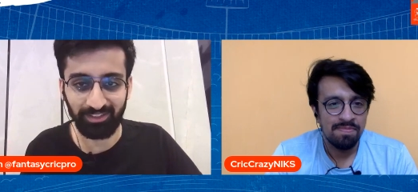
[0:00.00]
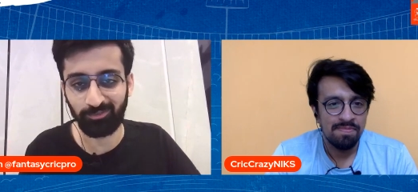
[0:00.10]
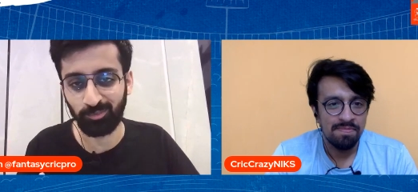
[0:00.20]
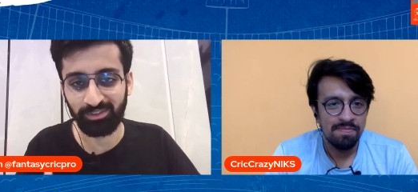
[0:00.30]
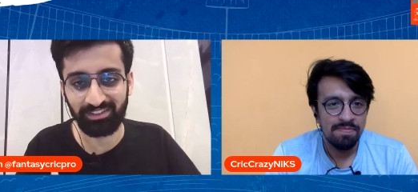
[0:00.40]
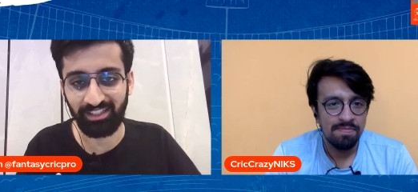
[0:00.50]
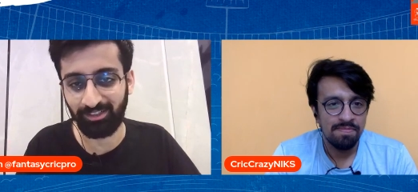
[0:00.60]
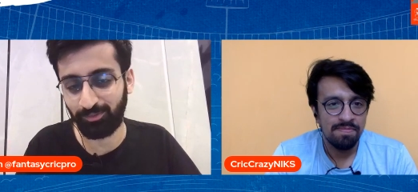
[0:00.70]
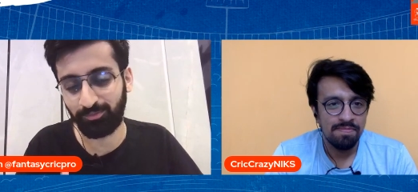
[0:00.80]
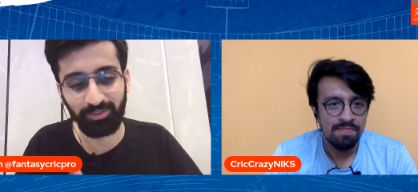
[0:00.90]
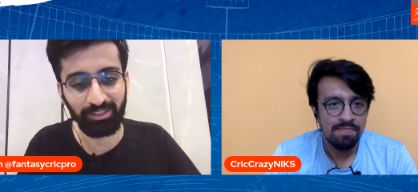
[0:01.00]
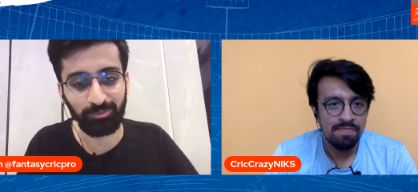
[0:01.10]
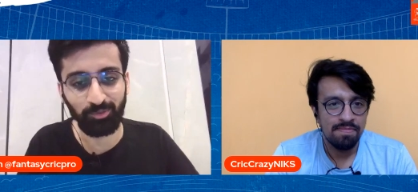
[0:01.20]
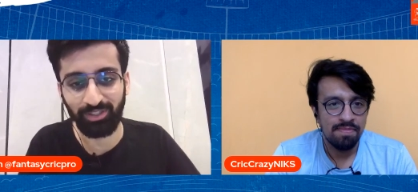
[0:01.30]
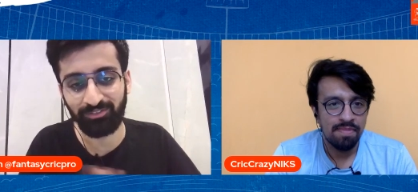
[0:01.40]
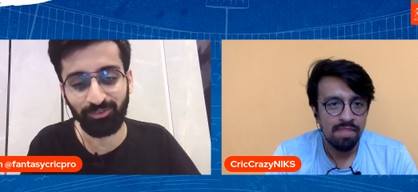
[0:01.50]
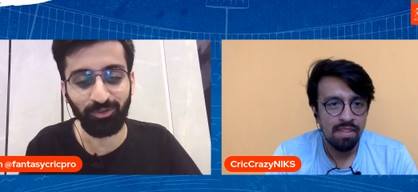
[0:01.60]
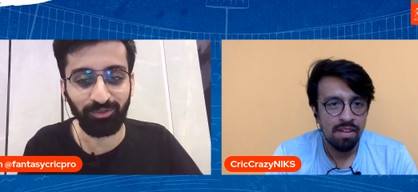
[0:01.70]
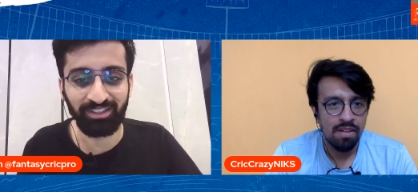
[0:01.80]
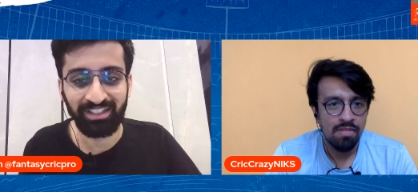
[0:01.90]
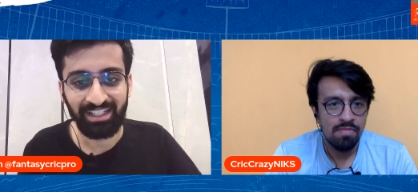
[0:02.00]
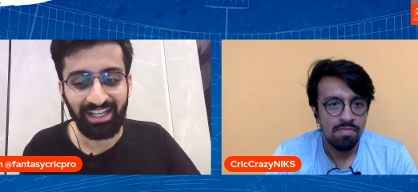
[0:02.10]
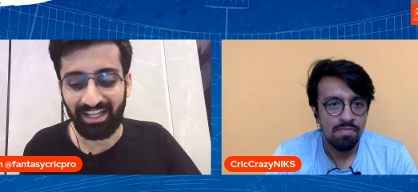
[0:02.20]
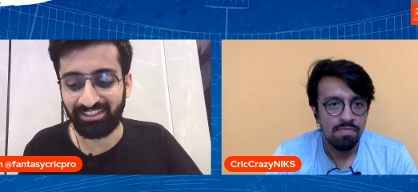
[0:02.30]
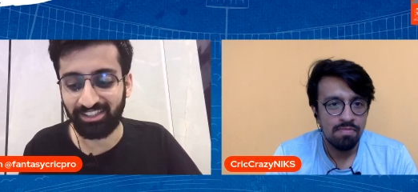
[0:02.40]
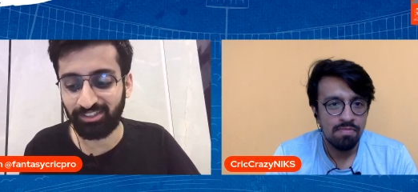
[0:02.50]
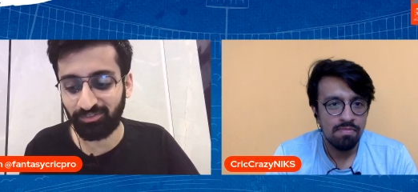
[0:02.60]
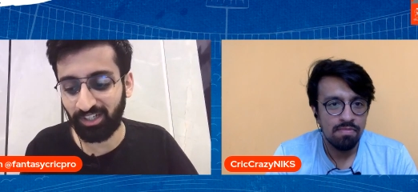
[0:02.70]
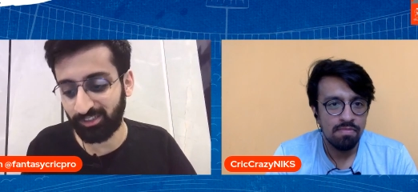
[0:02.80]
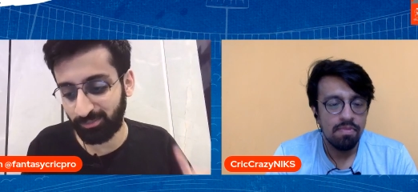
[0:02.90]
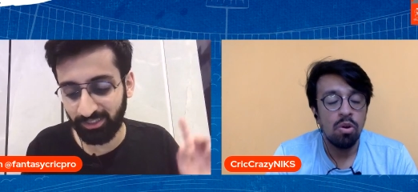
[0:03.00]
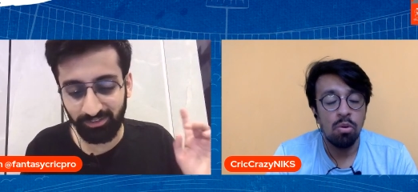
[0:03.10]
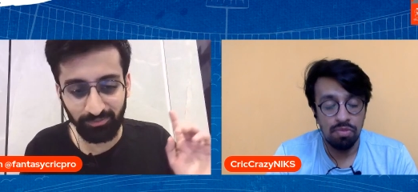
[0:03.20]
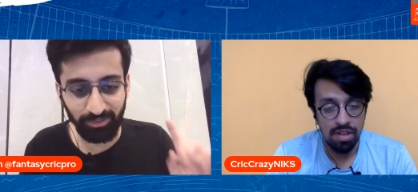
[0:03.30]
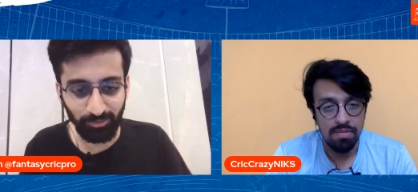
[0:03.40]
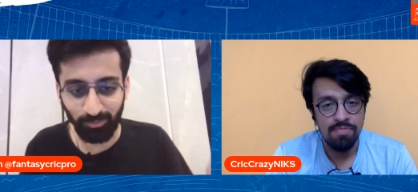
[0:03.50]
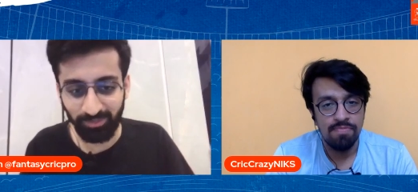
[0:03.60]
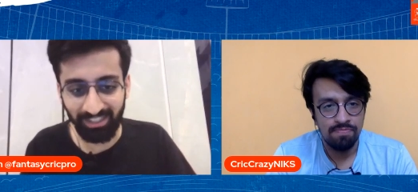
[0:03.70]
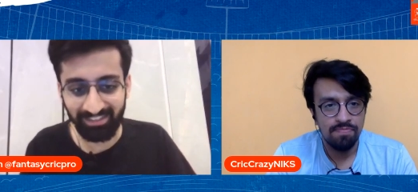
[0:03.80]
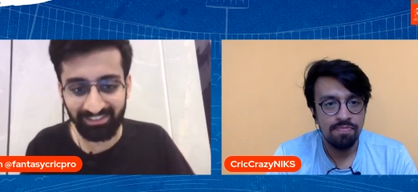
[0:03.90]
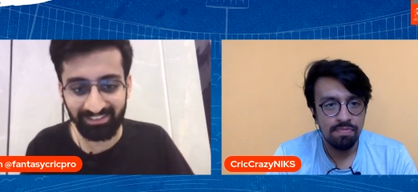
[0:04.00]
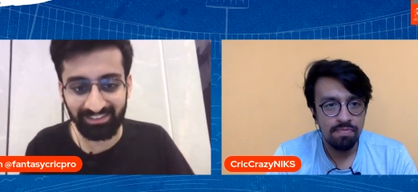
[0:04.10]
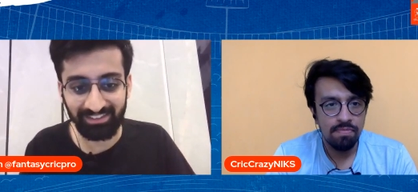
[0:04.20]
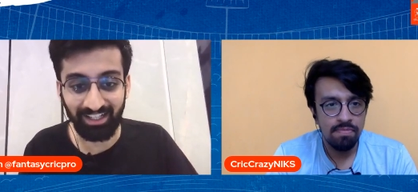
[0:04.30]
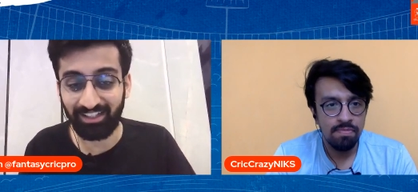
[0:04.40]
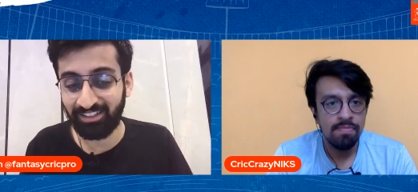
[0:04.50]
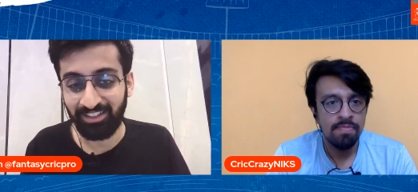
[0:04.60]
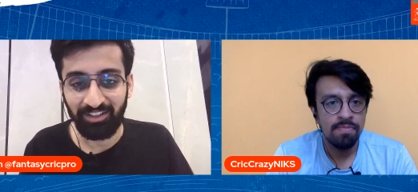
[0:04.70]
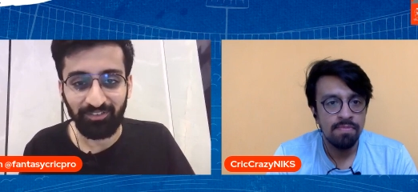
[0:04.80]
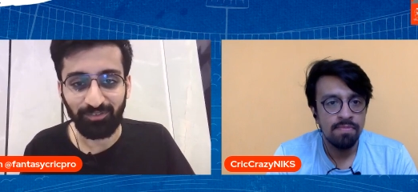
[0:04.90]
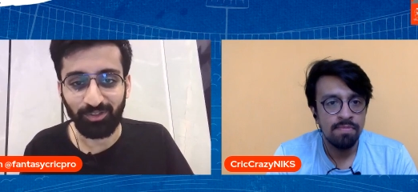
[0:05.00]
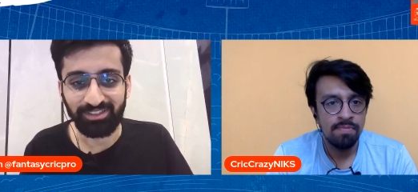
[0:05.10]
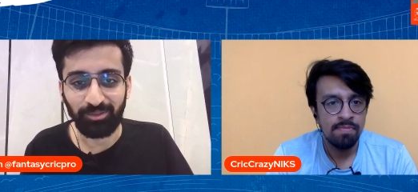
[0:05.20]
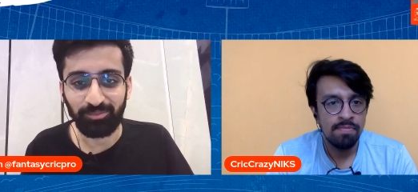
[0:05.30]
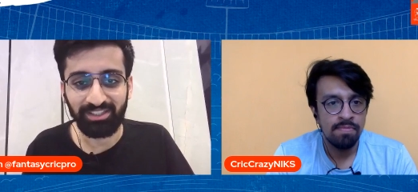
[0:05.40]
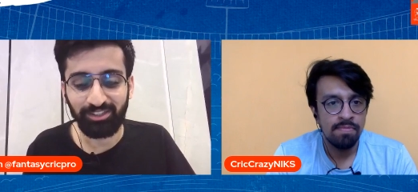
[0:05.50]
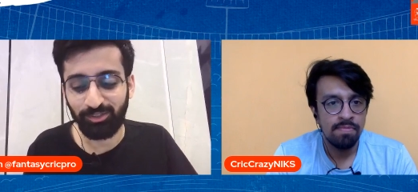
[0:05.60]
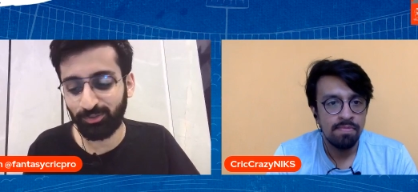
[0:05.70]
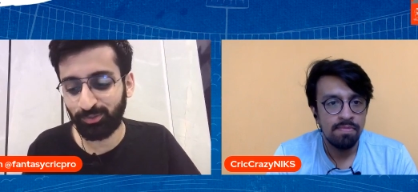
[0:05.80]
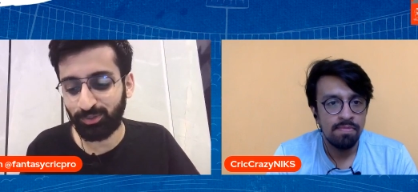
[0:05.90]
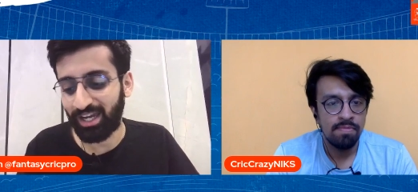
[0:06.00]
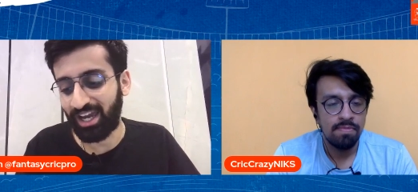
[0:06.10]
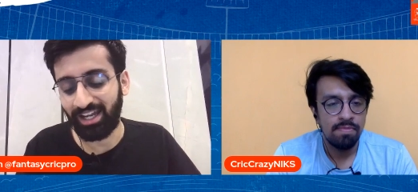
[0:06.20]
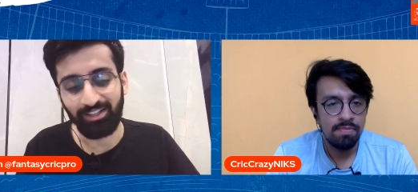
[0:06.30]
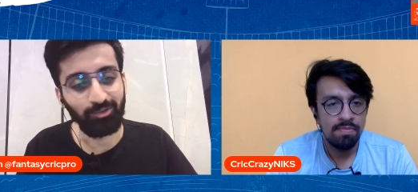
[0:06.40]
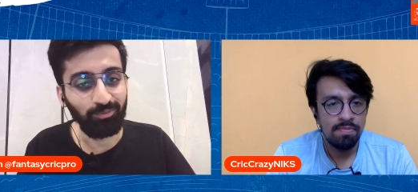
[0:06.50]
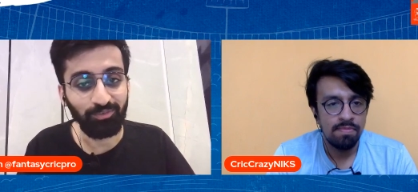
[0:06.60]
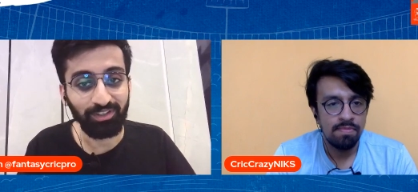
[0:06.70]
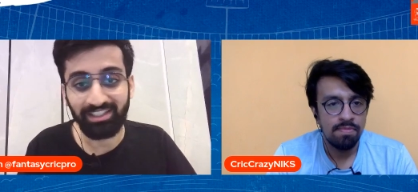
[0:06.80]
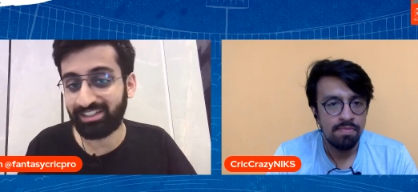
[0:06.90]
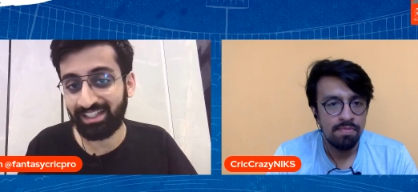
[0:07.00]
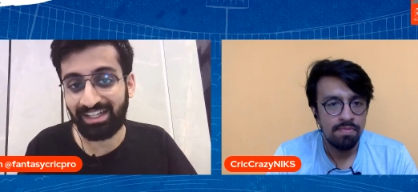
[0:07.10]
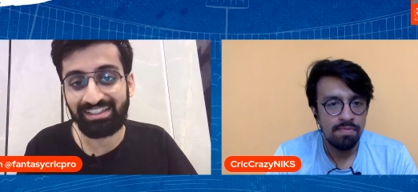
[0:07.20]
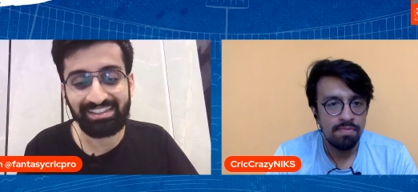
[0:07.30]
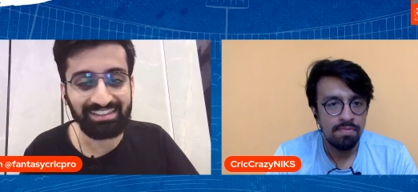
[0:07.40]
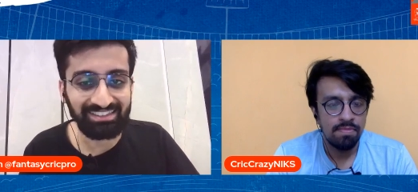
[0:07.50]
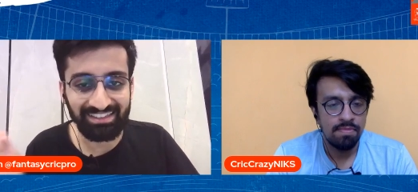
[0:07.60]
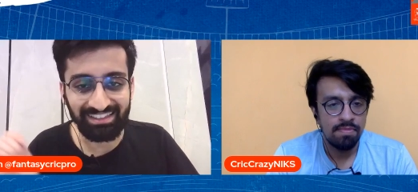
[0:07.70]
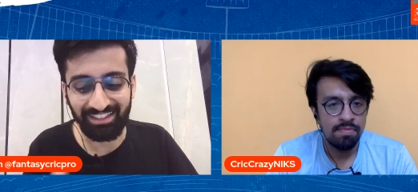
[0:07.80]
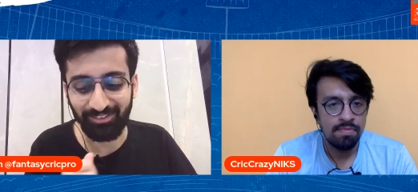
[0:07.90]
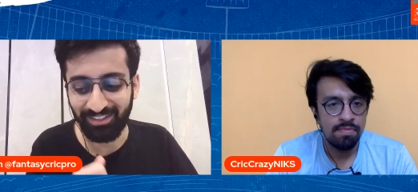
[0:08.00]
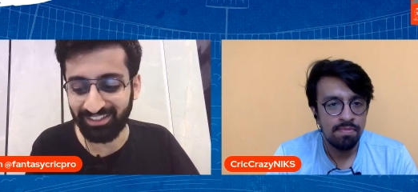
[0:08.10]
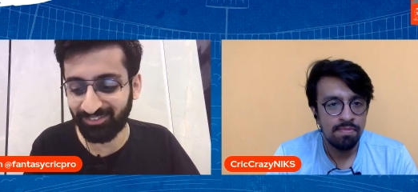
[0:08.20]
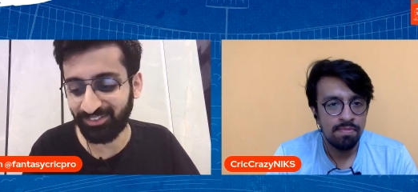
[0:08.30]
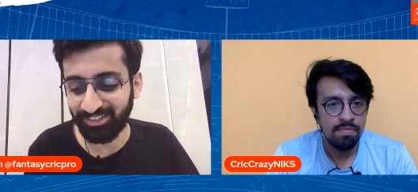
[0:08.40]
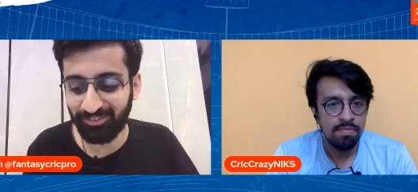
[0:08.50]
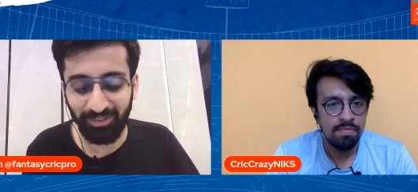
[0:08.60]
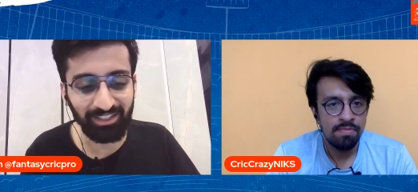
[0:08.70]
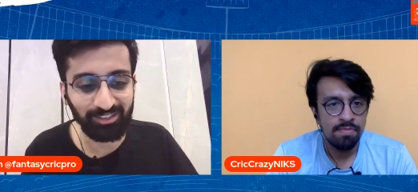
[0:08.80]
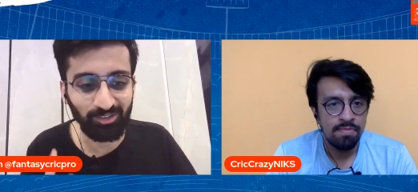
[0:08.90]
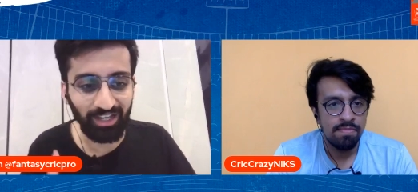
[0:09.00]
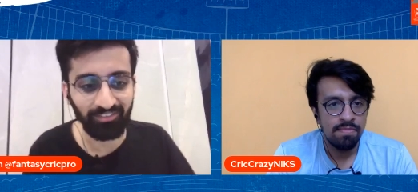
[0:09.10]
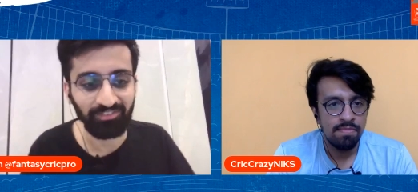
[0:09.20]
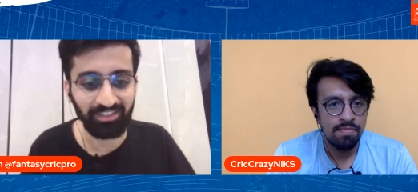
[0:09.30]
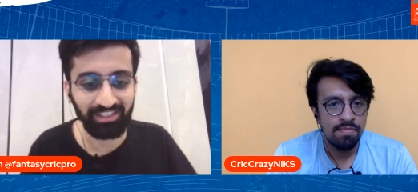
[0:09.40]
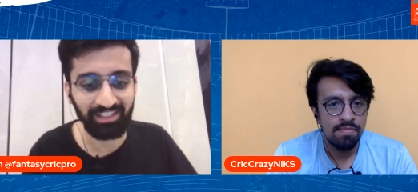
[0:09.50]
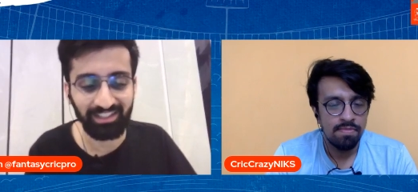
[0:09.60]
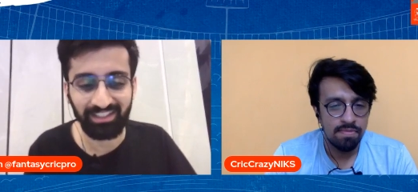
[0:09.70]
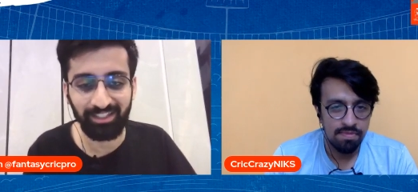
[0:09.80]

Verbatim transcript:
Speaker 1: with the women's game going forward at such a fast pace, we hope that this is the start for something new and hopefully that it's India winning the first one. So have a great